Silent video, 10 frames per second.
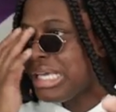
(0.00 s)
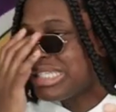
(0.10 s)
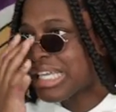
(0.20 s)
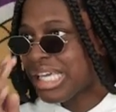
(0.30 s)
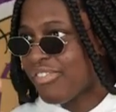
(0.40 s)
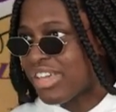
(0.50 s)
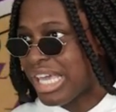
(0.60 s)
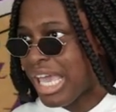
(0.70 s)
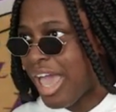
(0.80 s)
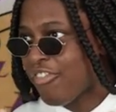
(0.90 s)
is he giving
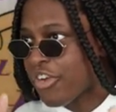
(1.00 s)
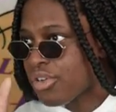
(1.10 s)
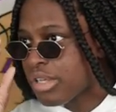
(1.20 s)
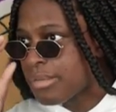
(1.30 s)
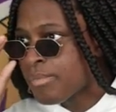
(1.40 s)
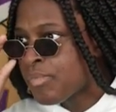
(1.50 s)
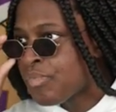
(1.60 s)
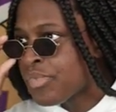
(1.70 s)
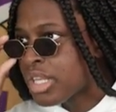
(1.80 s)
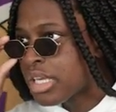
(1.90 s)
effort
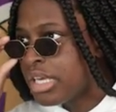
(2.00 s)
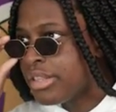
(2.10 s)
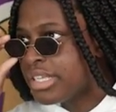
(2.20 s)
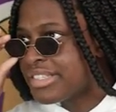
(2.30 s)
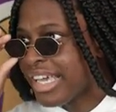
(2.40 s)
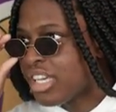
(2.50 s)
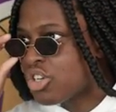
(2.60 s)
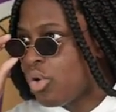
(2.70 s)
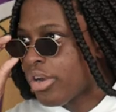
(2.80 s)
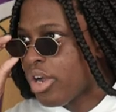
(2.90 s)
in the second
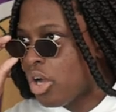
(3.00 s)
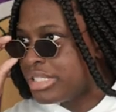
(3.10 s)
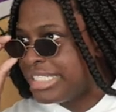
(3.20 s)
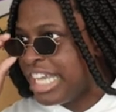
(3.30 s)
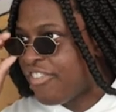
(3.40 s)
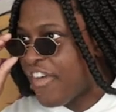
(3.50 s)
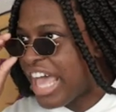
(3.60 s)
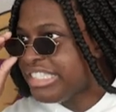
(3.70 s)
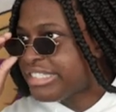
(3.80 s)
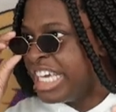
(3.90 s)
quarter on
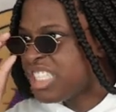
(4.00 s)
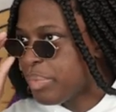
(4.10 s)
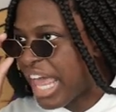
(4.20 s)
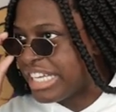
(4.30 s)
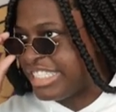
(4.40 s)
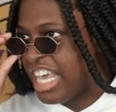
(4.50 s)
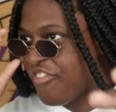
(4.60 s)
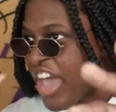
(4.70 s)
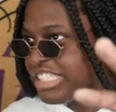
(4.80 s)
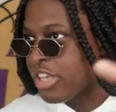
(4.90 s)
defense? He's playing
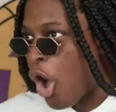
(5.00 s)
defense?